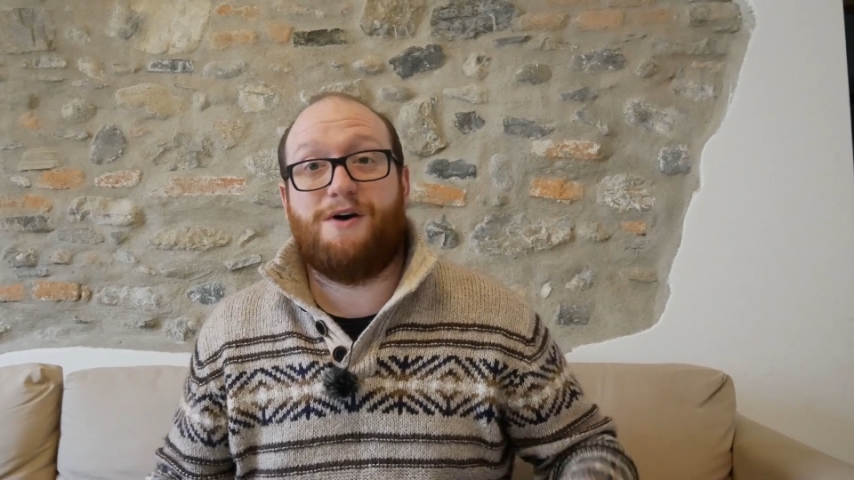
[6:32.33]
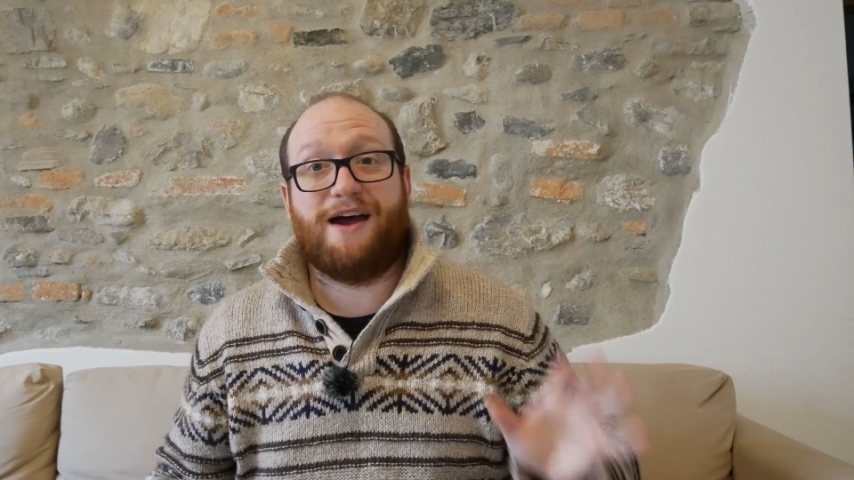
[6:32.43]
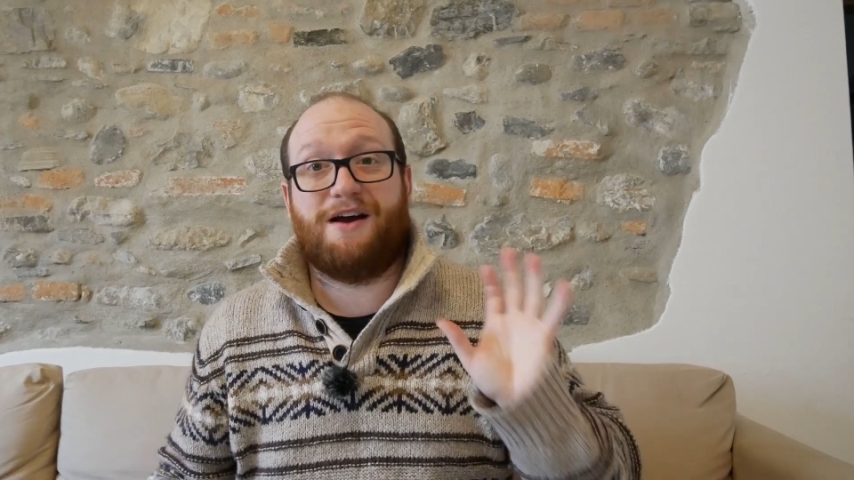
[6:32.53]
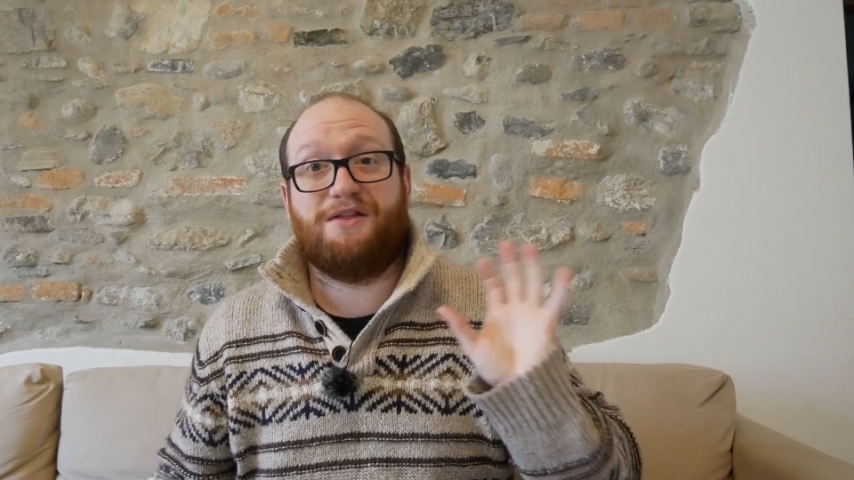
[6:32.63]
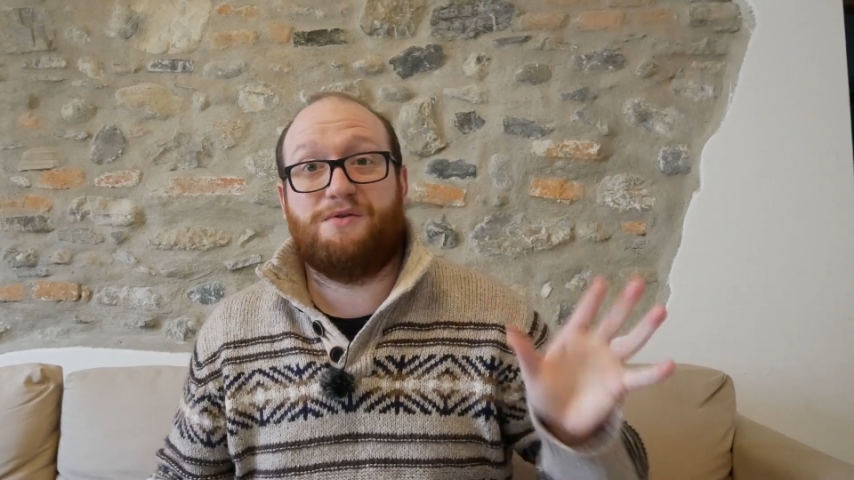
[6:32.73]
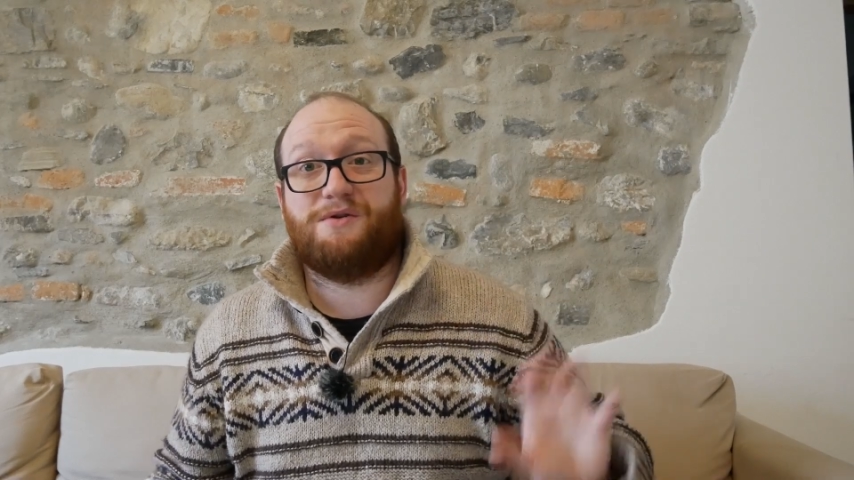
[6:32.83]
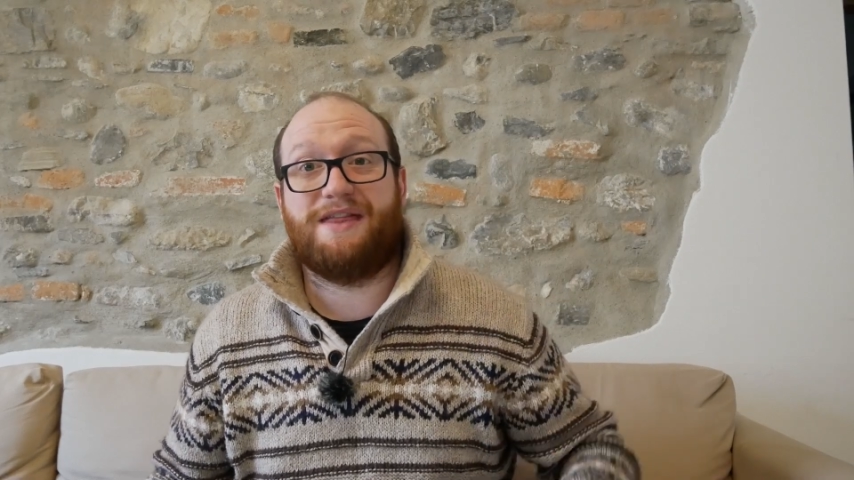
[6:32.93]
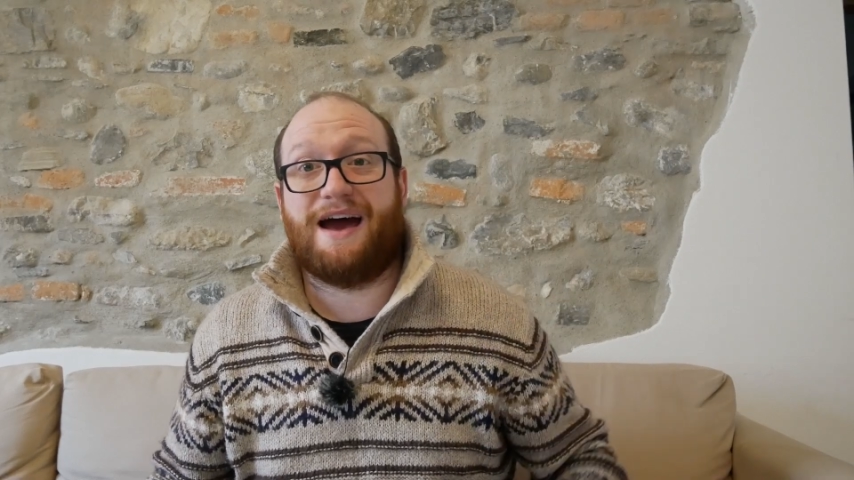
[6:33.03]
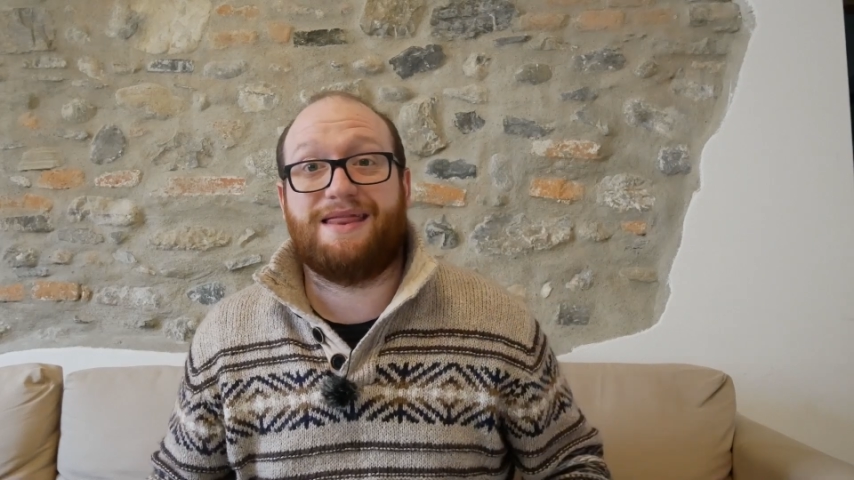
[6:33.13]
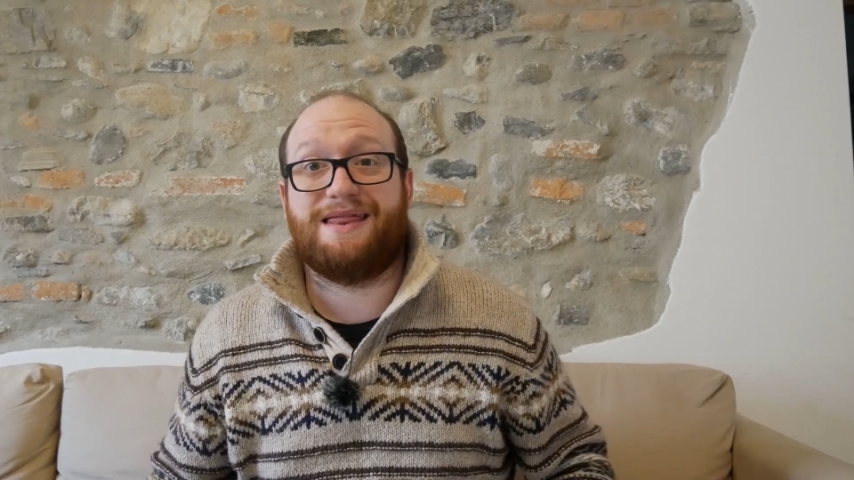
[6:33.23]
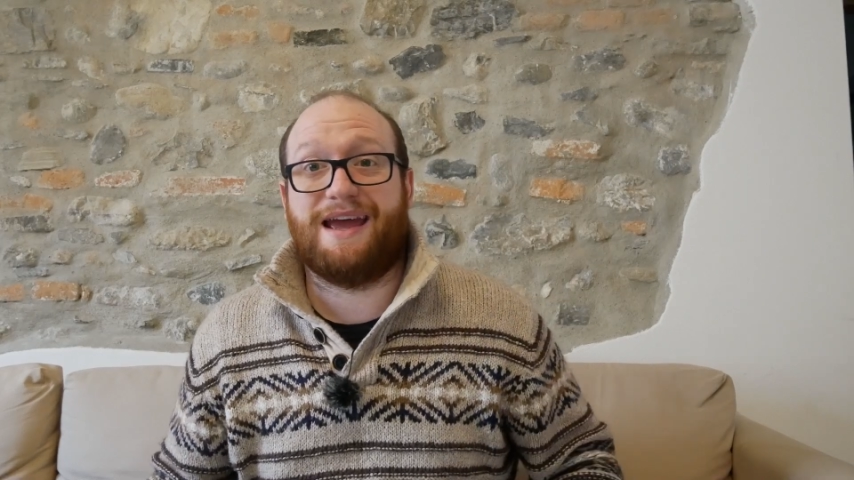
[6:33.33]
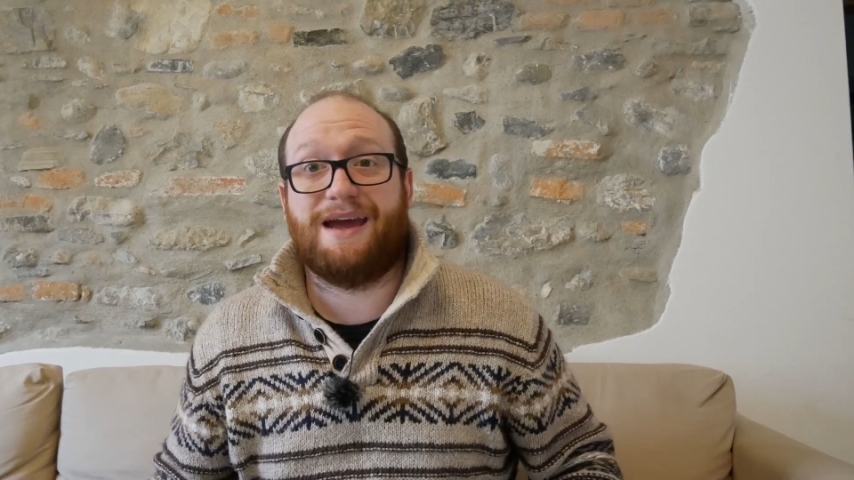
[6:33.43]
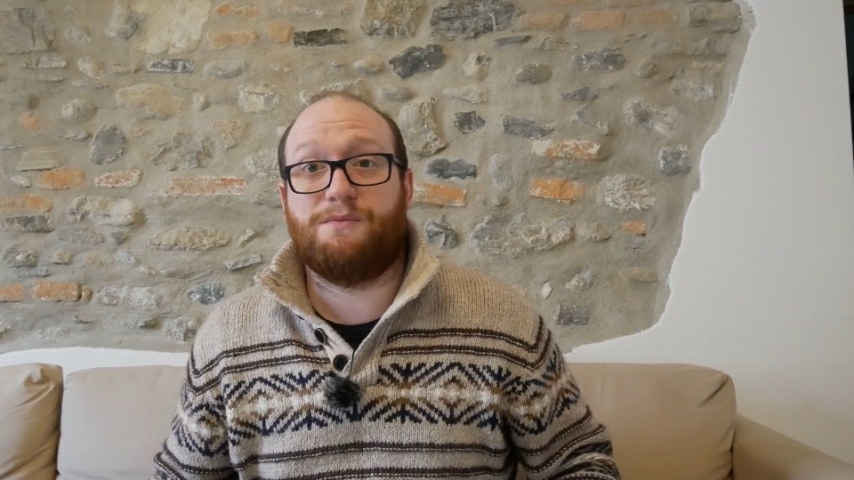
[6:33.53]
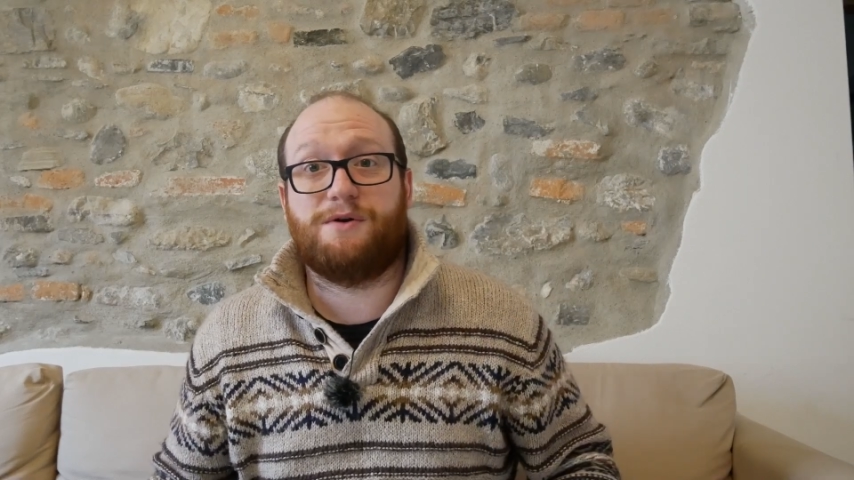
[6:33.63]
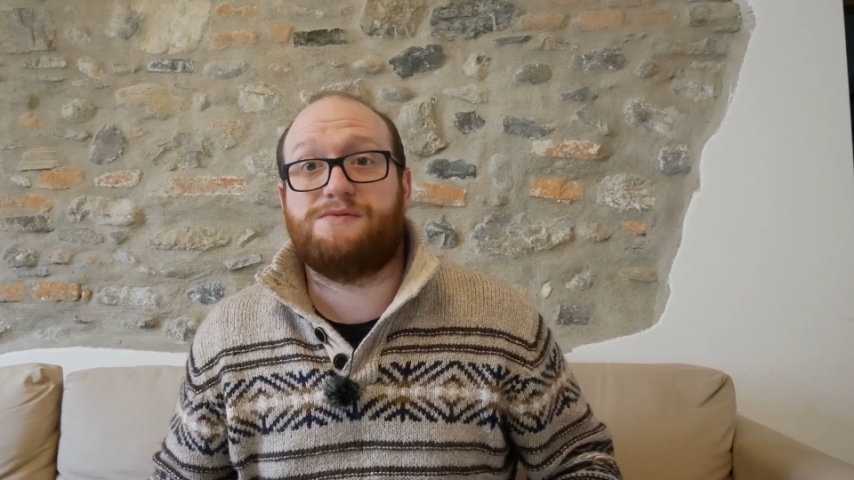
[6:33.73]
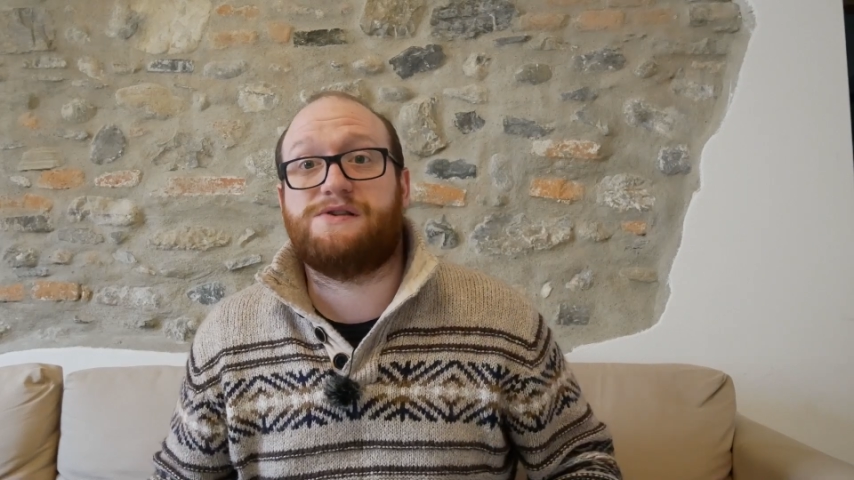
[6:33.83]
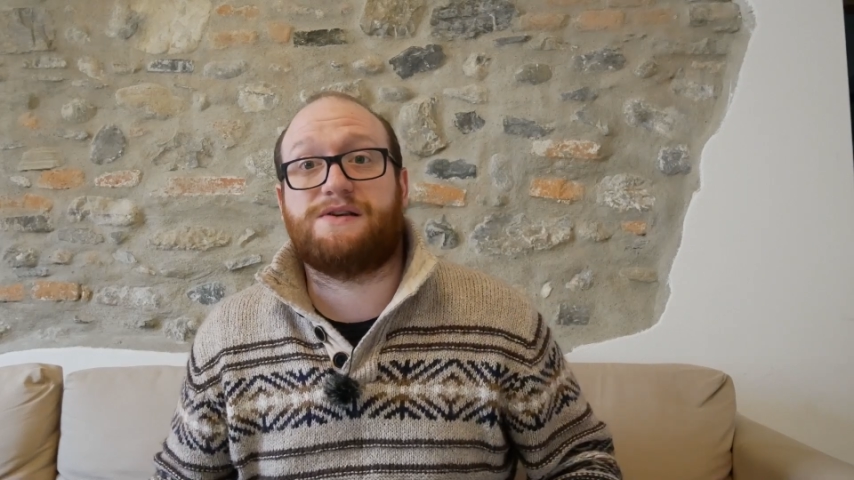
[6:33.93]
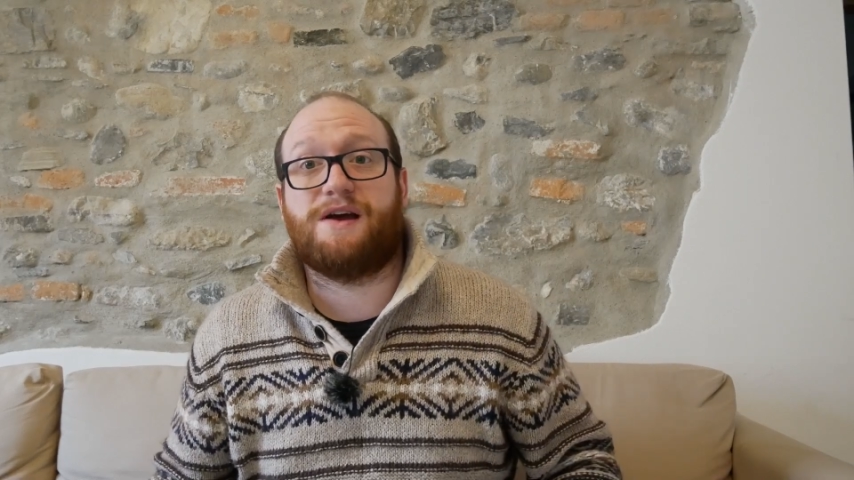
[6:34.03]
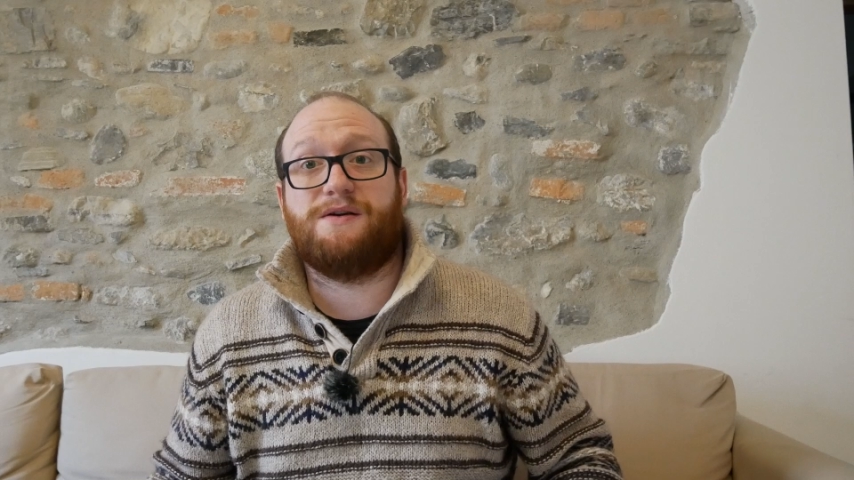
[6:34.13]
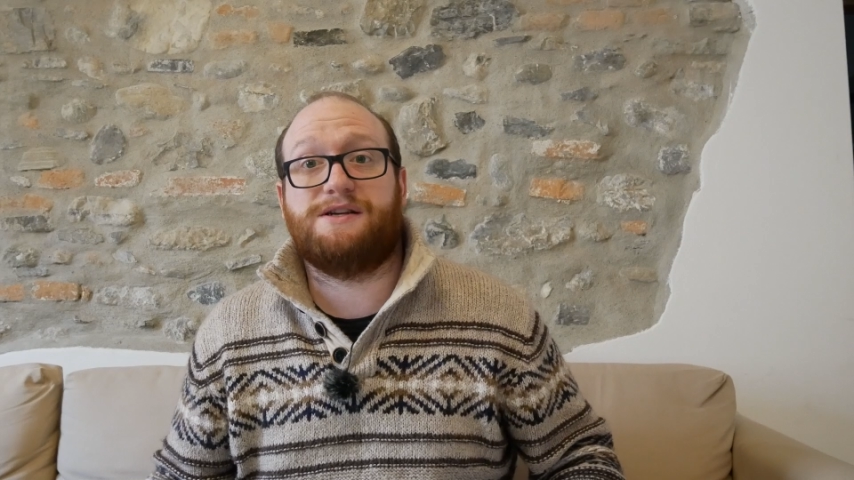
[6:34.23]
why I thought that thing
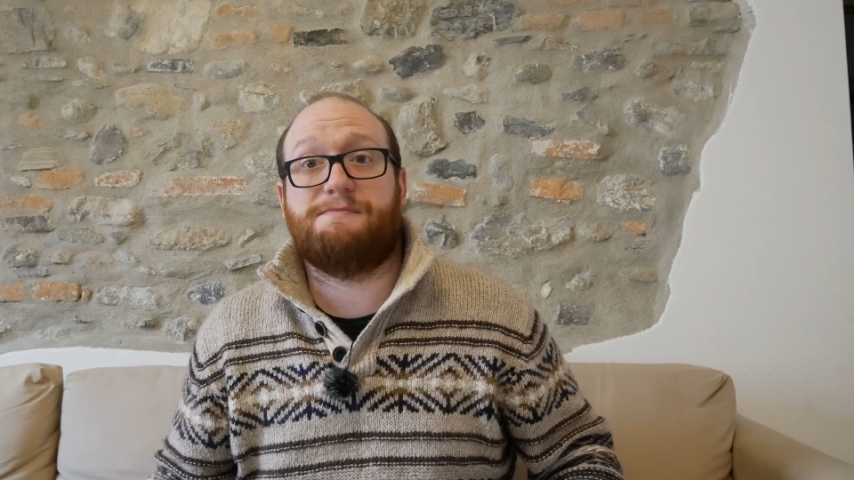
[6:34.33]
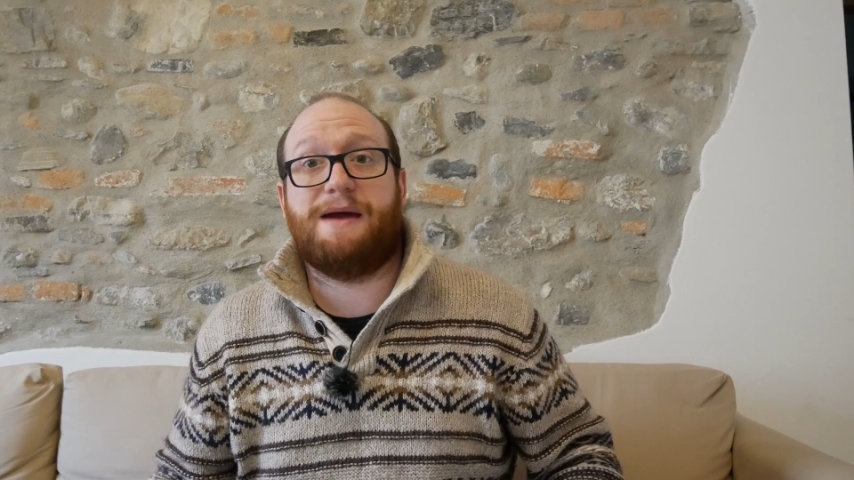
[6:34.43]
was going